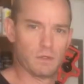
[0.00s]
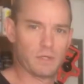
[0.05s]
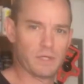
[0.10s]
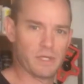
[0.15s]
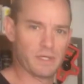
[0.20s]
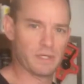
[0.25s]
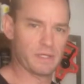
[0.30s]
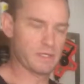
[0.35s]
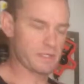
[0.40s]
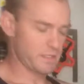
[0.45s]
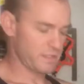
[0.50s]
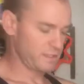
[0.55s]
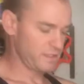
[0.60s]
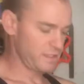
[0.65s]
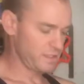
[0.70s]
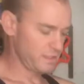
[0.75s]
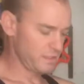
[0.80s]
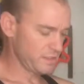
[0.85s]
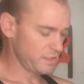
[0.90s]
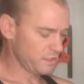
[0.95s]
Okay, got the
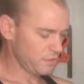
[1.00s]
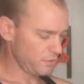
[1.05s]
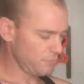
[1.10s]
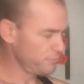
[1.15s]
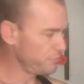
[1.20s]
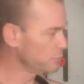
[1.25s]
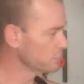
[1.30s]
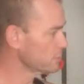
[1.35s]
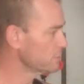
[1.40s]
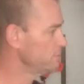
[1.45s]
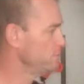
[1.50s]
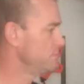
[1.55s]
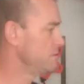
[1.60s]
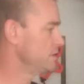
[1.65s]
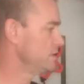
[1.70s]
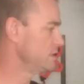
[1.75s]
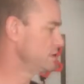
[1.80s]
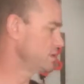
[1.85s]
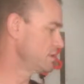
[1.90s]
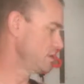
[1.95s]
keg down on the floor
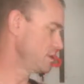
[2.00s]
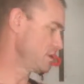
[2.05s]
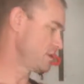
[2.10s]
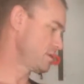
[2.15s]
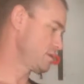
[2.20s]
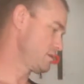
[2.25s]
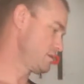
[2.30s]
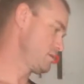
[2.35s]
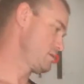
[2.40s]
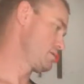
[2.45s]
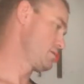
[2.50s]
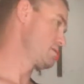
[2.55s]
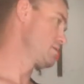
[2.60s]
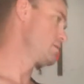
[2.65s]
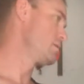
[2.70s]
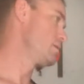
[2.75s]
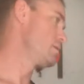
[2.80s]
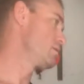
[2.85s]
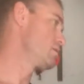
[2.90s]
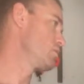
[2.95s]
and
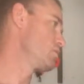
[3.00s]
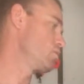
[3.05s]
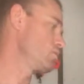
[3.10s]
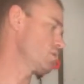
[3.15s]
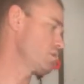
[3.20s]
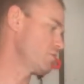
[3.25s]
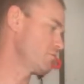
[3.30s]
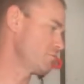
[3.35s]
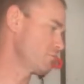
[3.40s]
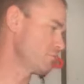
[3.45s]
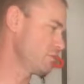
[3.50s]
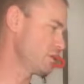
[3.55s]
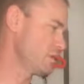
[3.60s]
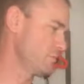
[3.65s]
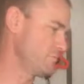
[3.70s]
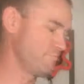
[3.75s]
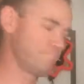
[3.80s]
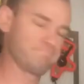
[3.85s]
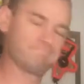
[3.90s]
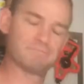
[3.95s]
we're off and
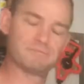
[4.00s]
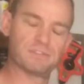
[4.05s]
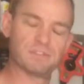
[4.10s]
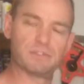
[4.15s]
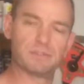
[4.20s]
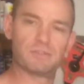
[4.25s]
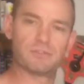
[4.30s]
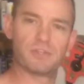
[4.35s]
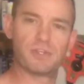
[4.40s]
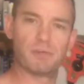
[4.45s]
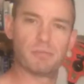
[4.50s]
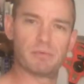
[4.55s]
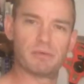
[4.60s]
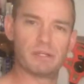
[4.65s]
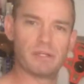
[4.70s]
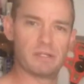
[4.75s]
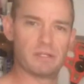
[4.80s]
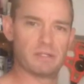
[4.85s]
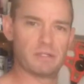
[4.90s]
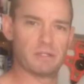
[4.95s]
running. So just keep
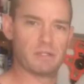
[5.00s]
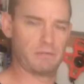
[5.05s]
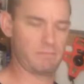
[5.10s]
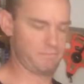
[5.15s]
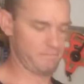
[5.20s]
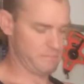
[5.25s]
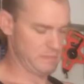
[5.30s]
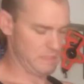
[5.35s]
an eye on it.